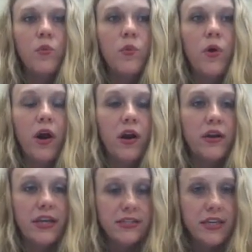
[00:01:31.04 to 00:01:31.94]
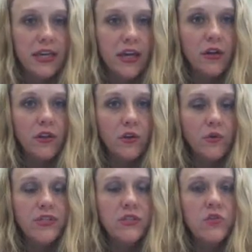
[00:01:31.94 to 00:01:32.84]
Our kids, again, our little
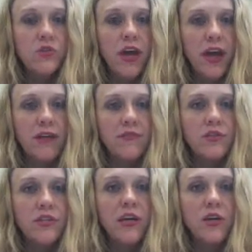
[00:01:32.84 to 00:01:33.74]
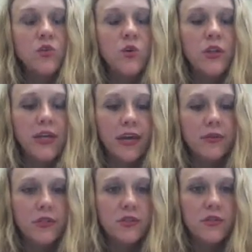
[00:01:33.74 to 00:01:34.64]
ones do not have Dodea Google accounts.